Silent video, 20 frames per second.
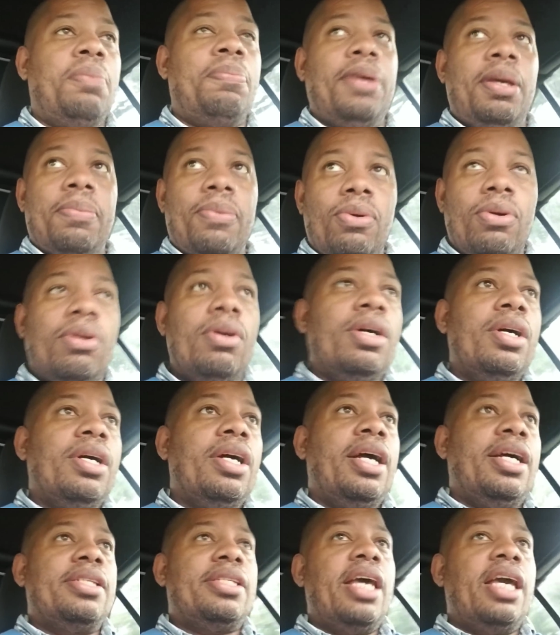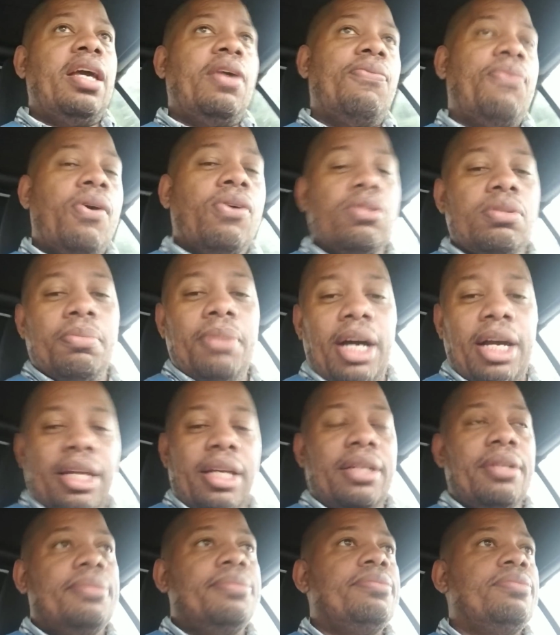people and taking folks' money,
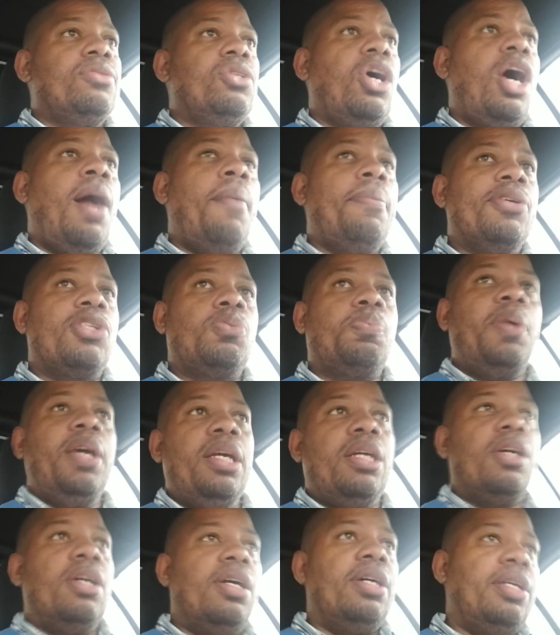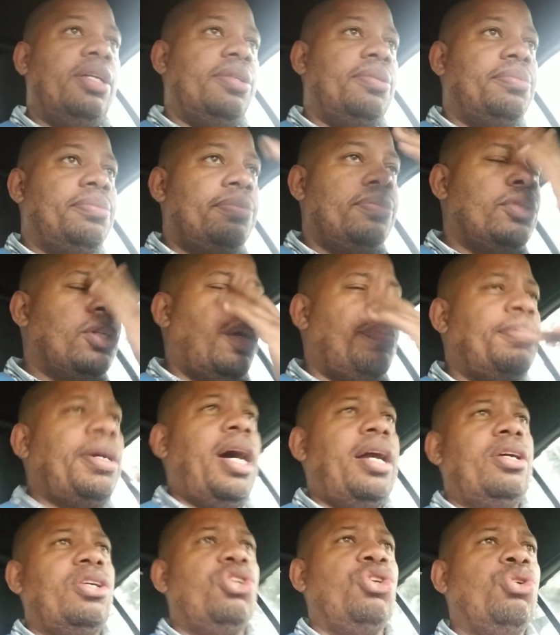I'm going to speak on it. I'm
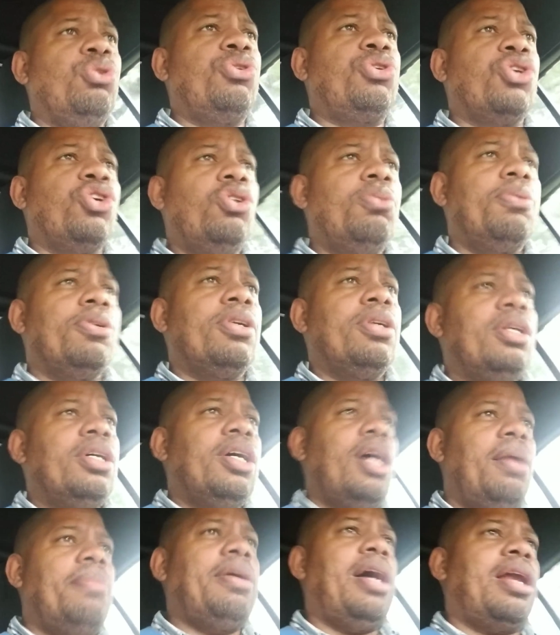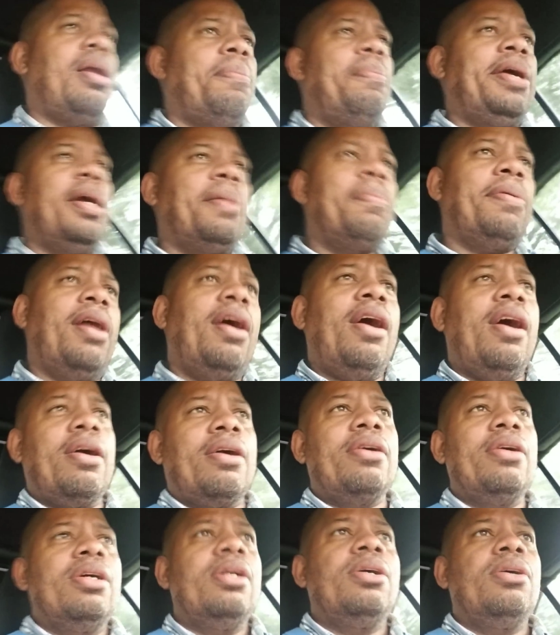not a YouTuber. I'm not a big
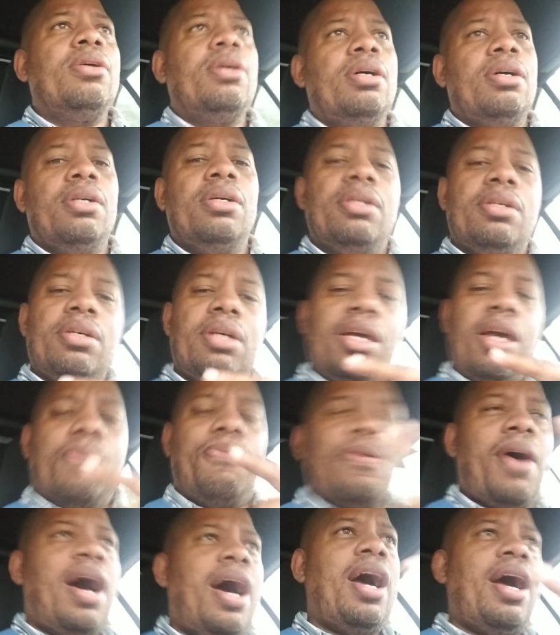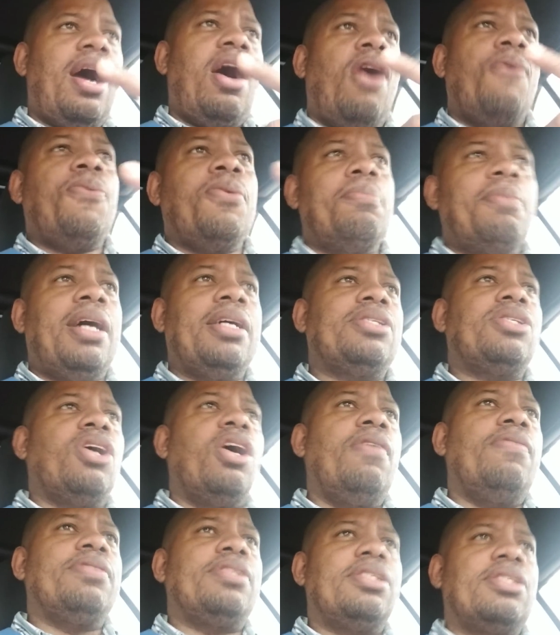blogger. If I offer my
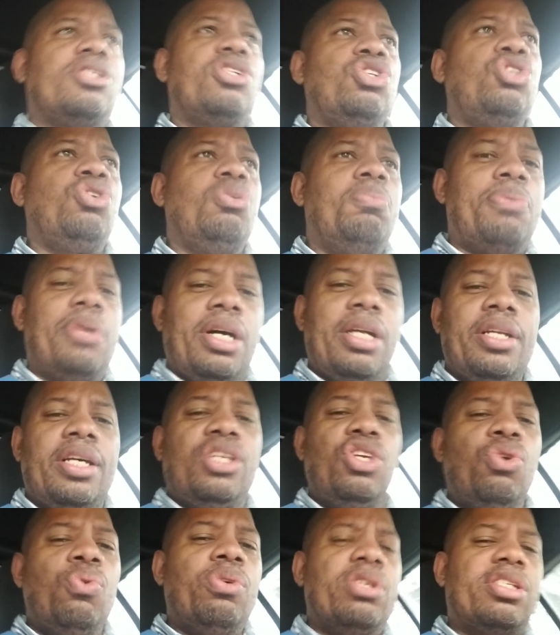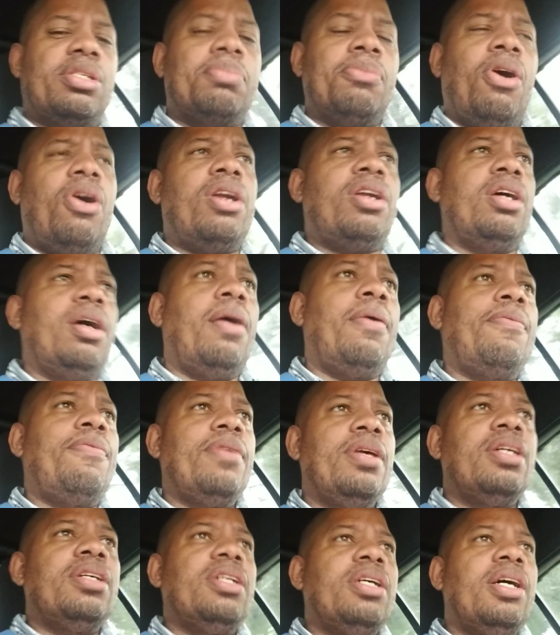services to you, brother, and you were smart enough
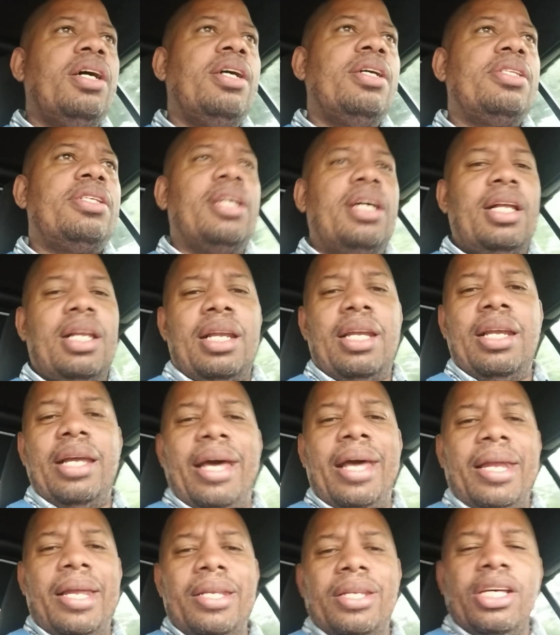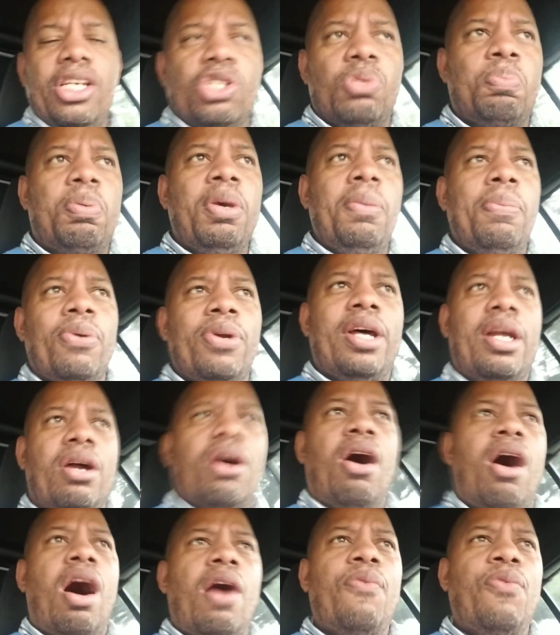to let these people that are
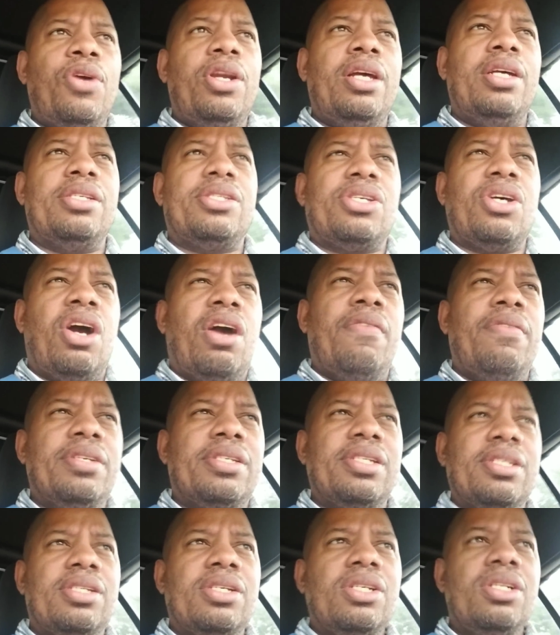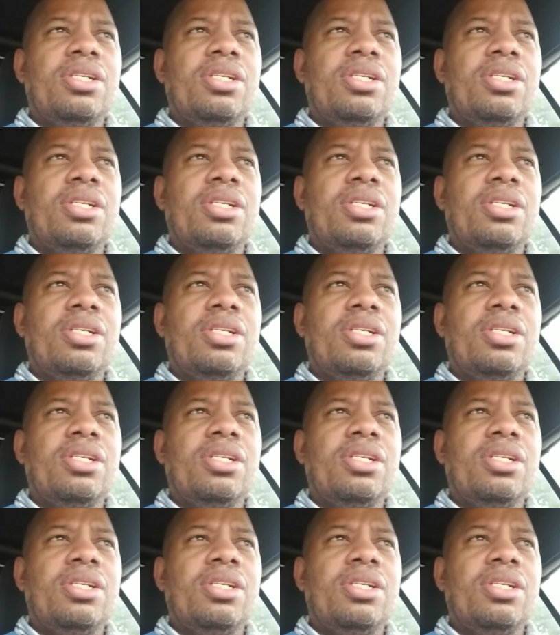offering their services